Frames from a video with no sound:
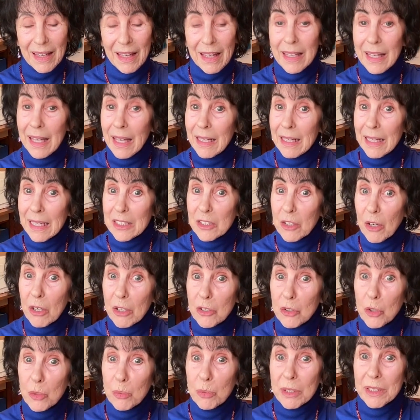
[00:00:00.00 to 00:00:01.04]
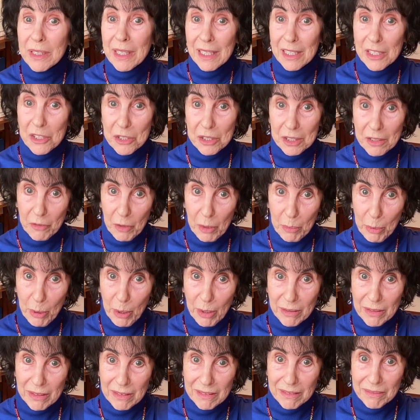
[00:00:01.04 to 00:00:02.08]
Again, that's our interpretation of our
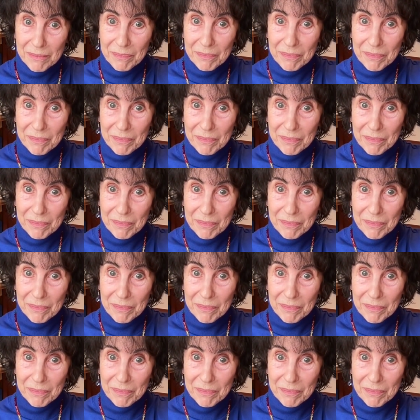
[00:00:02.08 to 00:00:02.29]
partner.